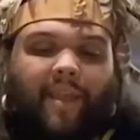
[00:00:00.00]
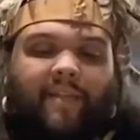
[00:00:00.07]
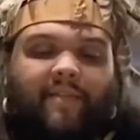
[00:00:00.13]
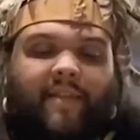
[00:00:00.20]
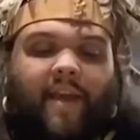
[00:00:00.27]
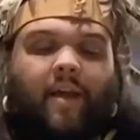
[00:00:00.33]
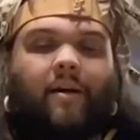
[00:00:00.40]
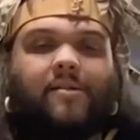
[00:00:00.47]

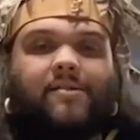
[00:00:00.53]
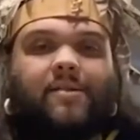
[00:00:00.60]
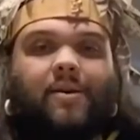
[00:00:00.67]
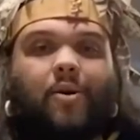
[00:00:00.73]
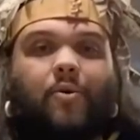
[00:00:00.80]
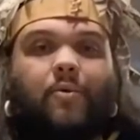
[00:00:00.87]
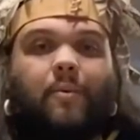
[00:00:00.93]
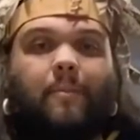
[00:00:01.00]
They
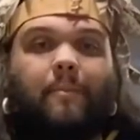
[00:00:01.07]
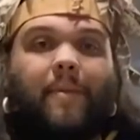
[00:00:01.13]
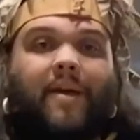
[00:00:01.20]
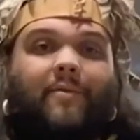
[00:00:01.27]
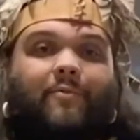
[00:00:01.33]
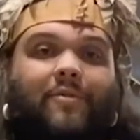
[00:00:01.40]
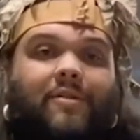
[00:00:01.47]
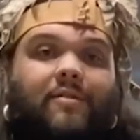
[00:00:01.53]
also
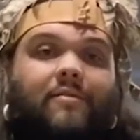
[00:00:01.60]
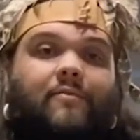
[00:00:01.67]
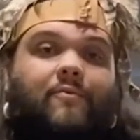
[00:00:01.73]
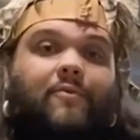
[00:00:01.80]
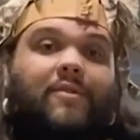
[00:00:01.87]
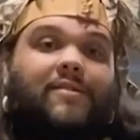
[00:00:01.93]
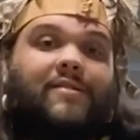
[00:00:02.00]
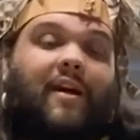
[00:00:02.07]
made
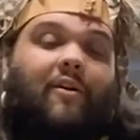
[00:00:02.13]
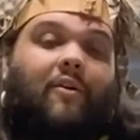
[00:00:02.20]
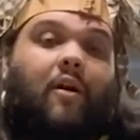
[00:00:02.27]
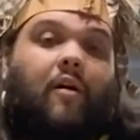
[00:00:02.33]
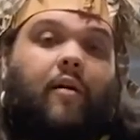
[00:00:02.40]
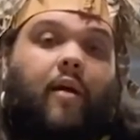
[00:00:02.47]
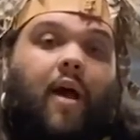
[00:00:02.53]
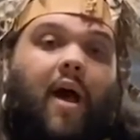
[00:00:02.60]
what is now
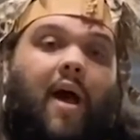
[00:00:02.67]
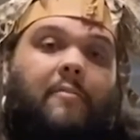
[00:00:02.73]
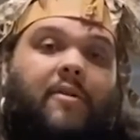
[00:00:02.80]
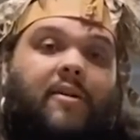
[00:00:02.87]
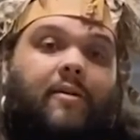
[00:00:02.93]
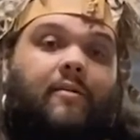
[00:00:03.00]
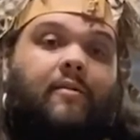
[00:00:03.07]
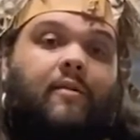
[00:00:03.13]
called
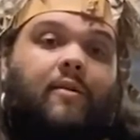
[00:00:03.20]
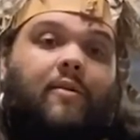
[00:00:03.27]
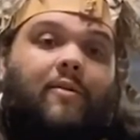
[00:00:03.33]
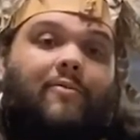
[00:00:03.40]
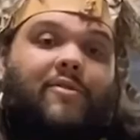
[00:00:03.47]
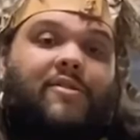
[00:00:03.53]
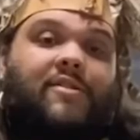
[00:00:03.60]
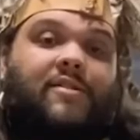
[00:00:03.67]
hominy,
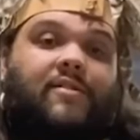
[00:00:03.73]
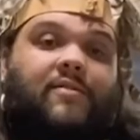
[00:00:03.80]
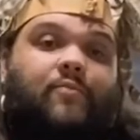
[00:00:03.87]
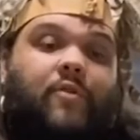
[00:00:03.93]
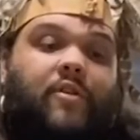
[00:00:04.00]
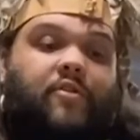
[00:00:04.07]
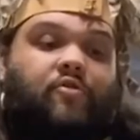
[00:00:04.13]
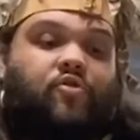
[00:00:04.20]
which is
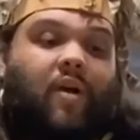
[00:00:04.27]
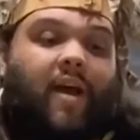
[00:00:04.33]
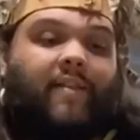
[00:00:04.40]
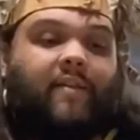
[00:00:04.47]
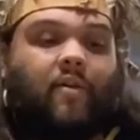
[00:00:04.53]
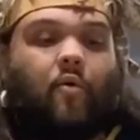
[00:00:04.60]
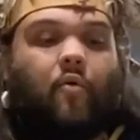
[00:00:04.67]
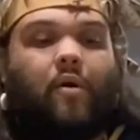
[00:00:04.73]
when you dry
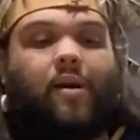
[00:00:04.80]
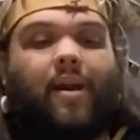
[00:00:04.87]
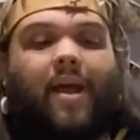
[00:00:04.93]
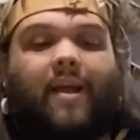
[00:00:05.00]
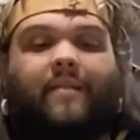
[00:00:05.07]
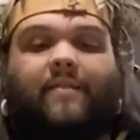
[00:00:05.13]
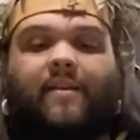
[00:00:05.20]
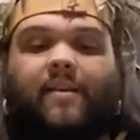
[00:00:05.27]
the corn
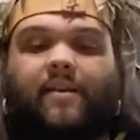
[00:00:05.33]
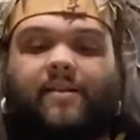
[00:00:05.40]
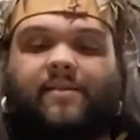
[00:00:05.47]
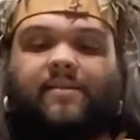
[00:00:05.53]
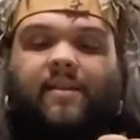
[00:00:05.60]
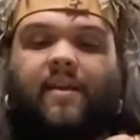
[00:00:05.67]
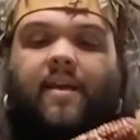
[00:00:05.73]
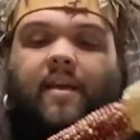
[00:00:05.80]
like
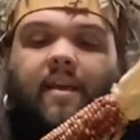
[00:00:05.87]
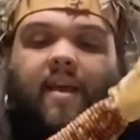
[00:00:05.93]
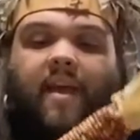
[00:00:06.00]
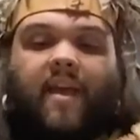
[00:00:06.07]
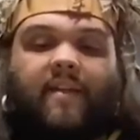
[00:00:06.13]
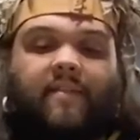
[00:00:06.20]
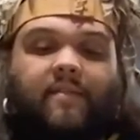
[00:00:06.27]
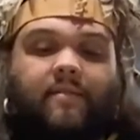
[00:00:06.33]
this,
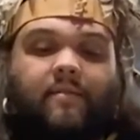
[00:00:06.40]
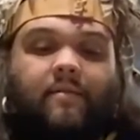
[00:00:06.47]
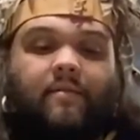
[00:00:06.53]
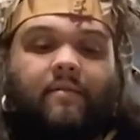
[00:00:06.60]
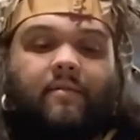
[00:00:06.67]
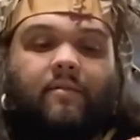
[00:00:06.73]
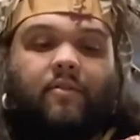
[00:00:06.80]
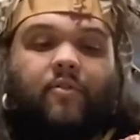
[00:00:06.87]
and
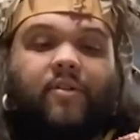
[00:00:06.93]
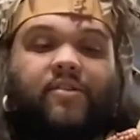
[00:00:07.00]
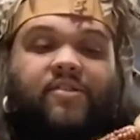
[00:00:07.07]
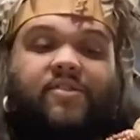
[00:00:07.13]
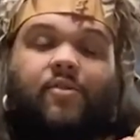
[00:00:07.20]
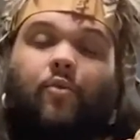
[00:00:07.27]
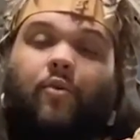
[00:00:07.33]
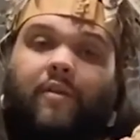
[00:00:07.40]
you could
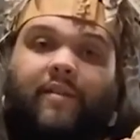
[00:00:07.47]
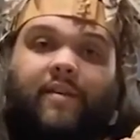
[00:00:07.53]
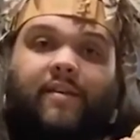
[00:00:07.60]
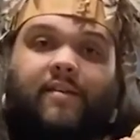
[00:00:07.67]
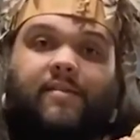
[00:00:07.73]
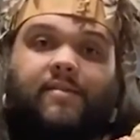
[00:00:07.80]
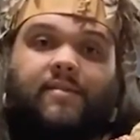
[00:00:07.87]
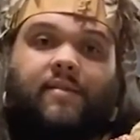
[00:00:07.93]
store
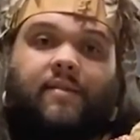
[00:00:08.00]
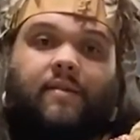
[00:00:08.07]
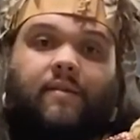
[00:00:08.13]
this